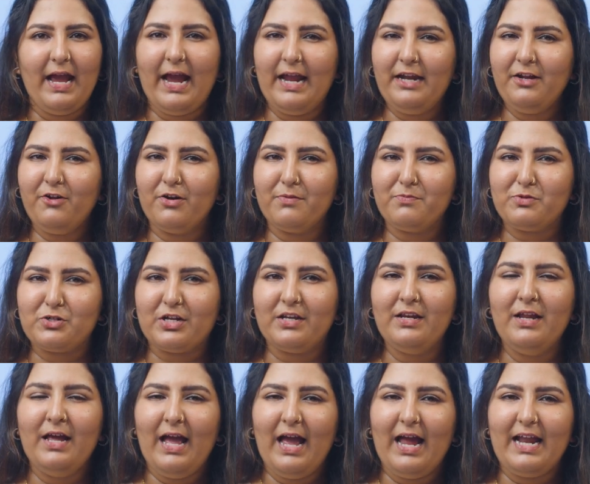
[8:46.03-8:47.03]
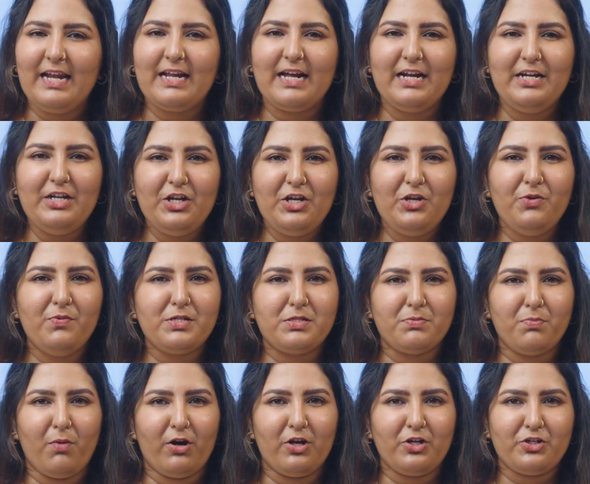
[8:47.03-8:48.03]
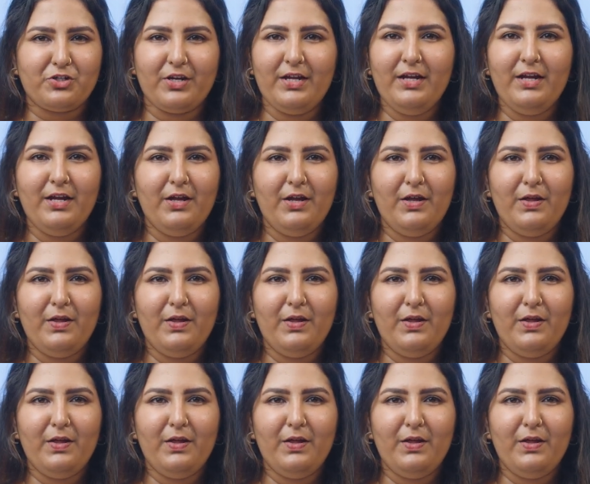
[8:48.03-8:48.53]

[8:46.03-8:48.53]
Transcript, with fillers: encryption, and continuous monitoring